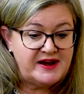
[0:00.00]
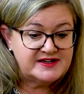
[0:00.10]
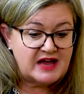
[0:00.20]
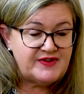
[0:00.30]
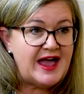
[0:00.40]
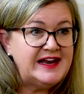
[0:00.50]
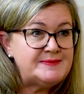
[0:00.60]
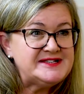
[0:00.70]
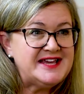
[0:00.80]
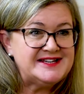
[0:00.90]
to have it
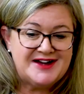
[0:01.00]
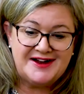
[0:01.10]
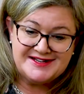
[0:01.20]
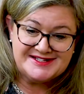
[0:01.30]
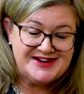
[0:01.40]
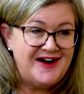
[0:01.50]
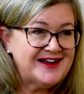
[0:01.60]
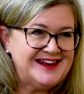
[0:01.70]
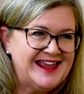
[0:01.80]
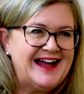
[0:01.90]
80% done, start
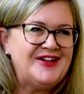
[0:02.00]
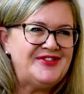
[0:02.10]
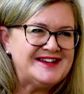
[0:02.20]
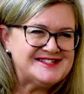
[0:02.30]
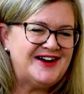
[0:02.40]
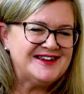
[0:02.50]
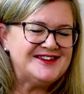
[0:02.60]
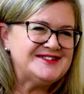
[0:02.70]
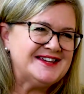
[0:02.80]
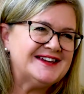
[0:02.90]
getting it out there, start
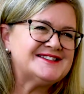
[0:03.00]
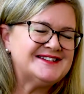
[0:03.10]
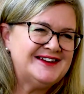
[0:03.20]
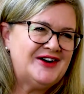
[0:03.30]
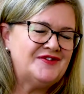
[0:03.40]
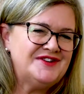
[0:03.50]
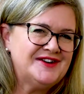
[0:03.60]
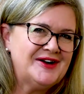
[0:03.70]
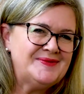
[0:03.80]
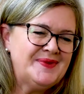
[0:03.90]
using it, off you
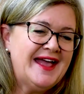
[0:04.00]
go.